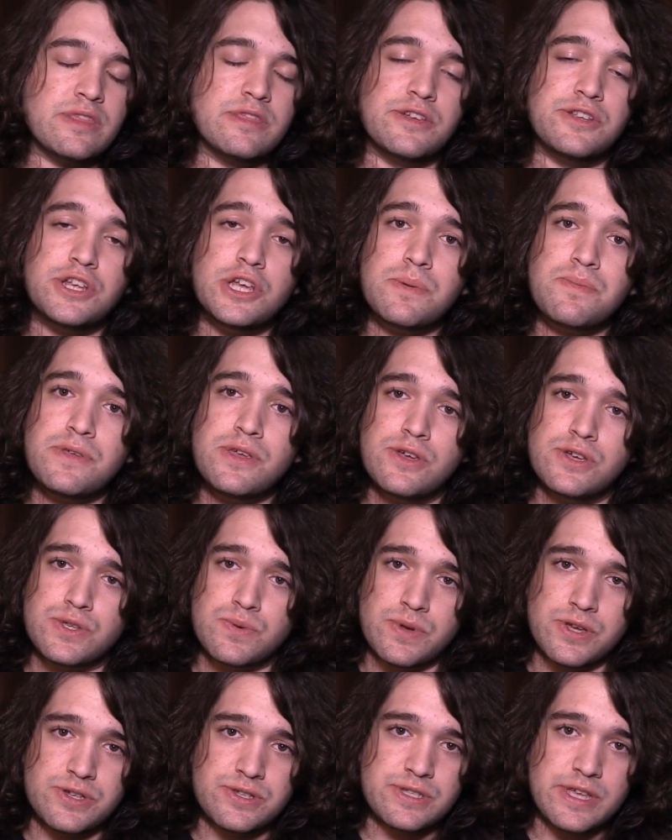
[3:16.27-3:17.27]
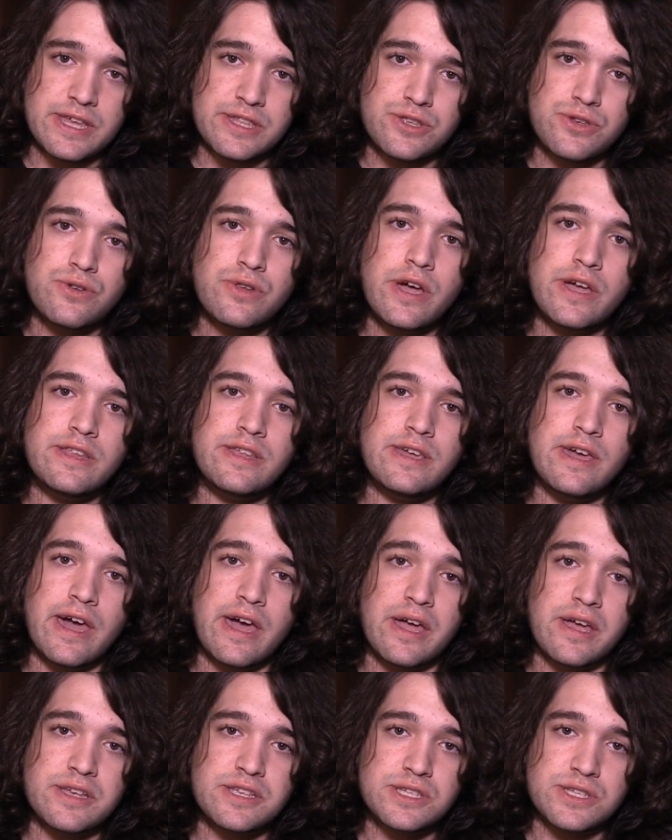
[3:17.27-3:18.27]
The GPUs, we used a
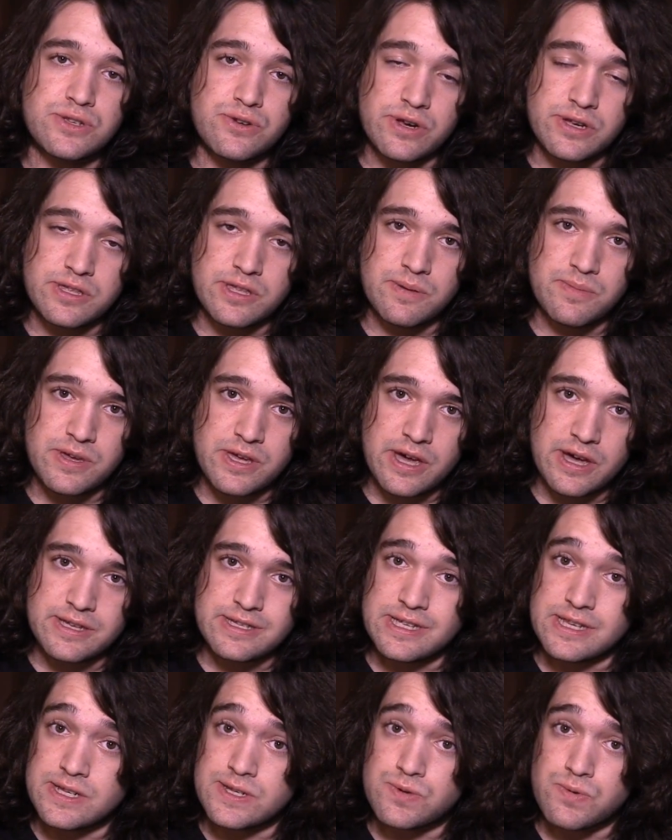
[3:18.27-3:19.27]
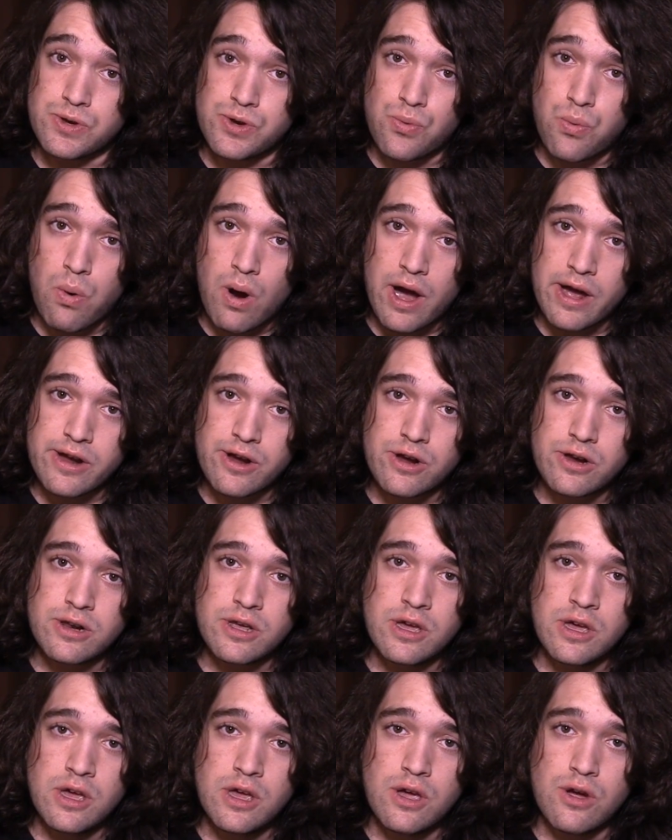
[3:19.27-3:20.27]
290X strictly because it is
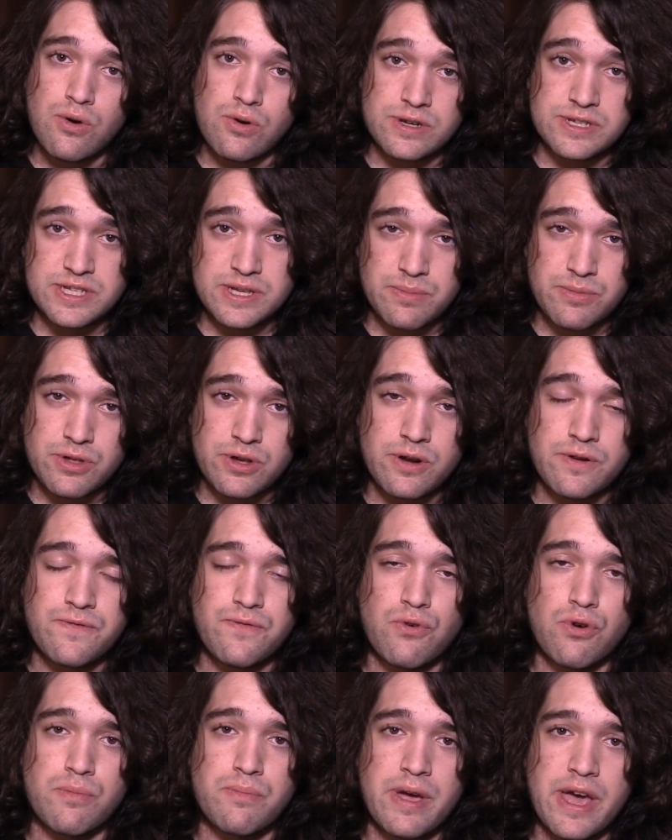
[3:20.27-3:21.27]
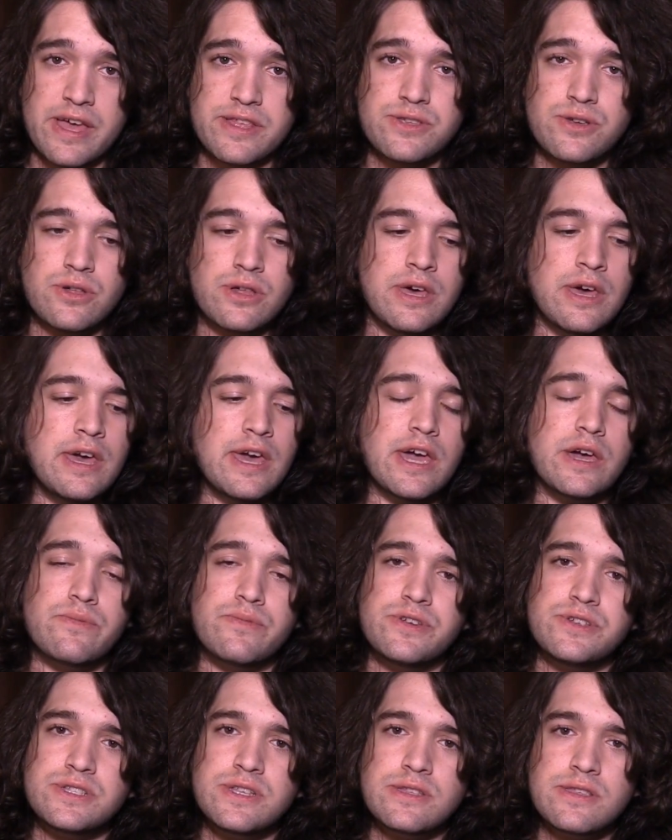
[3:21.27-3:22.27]
required or similar for Mantle, and
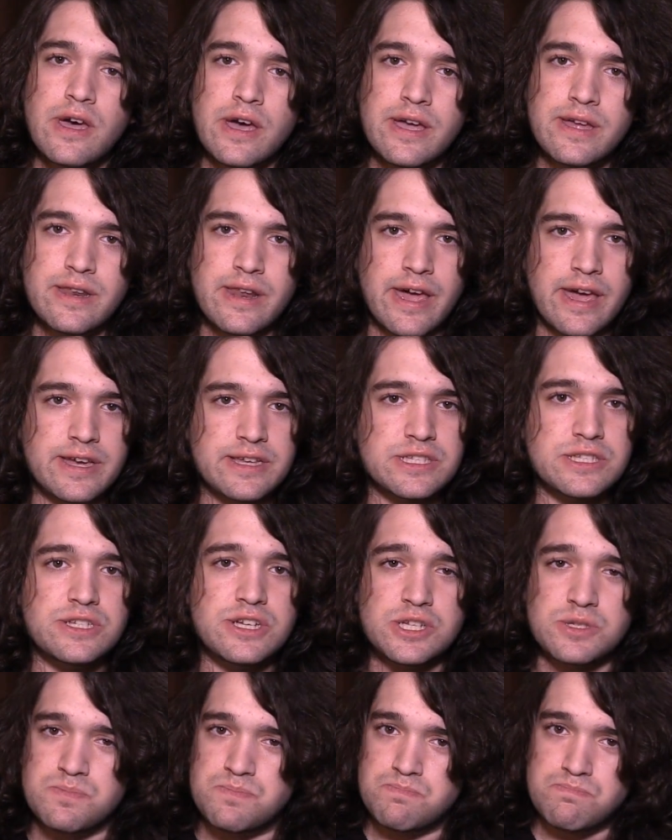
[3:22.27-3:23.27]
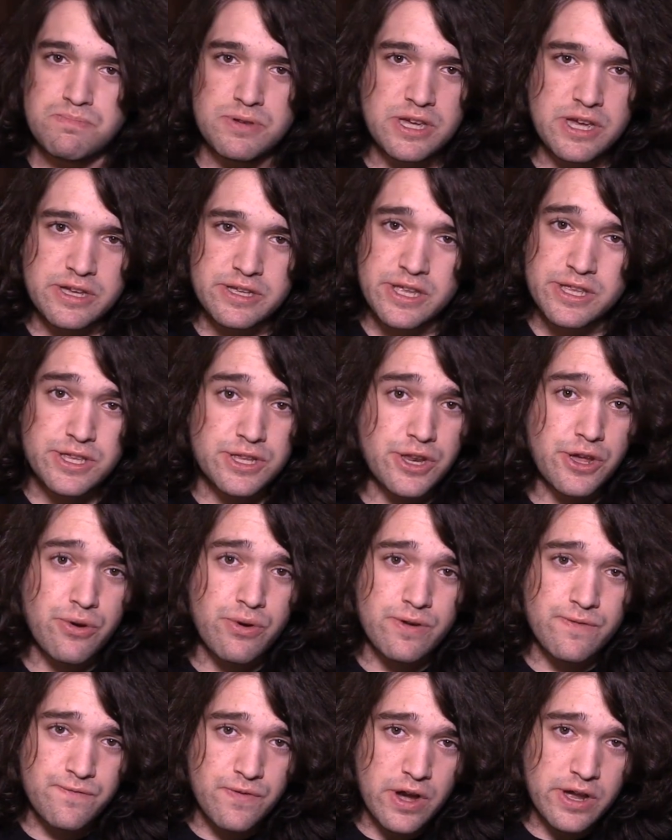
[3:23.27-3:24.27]
we used a Titan X just because it's
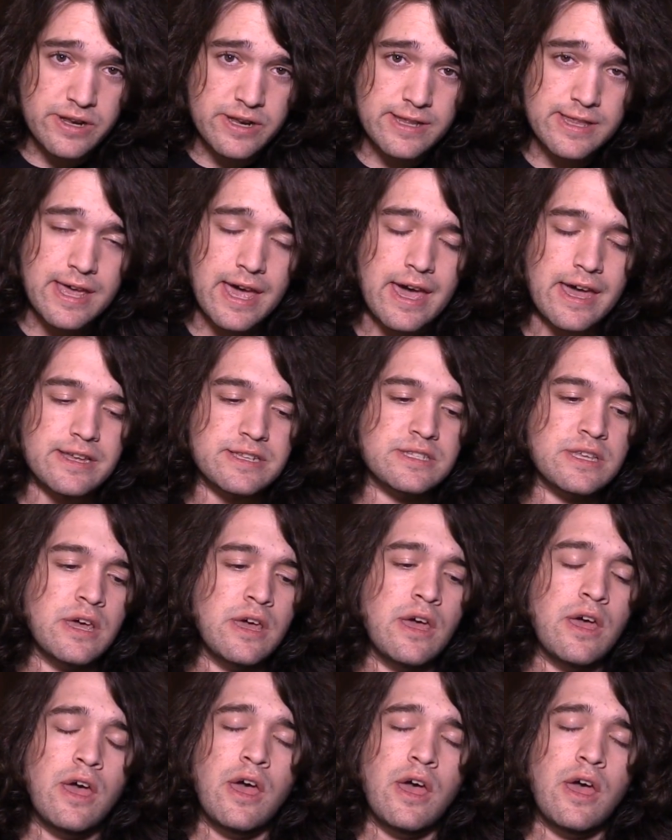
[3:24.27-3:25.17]
new and fun to test.